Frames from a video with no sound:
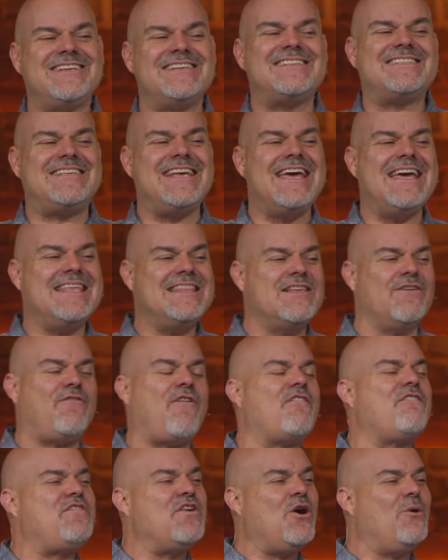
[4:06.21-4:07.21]
to seeing the
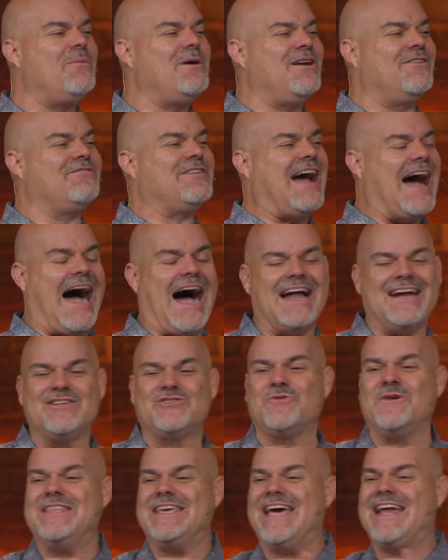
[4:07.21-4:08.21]
fulfillment of God
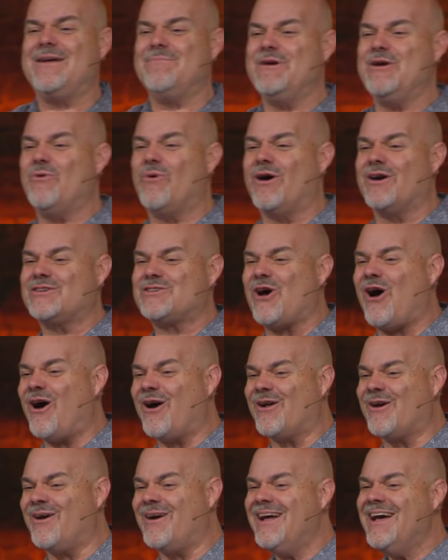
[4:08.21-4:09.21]
is when the enemy works
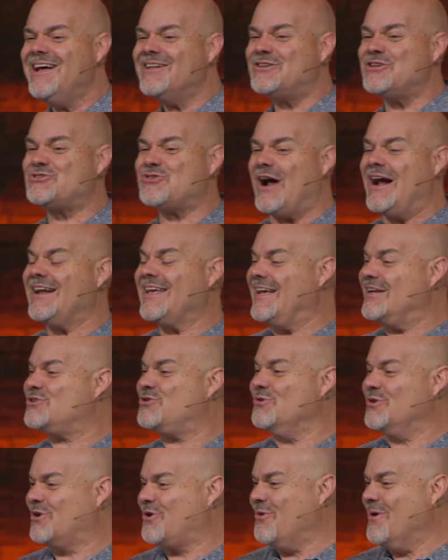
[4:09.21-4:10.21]
harder to try to
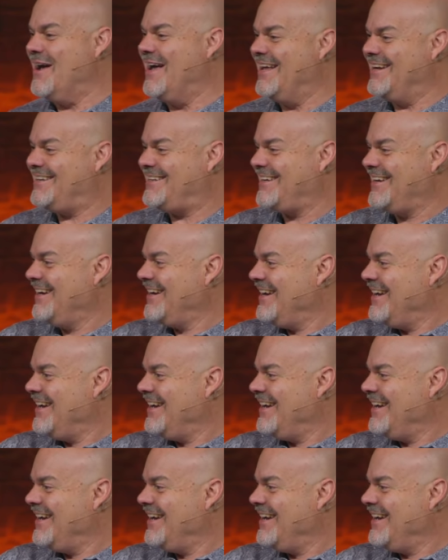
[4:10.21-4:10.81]
get you to quit.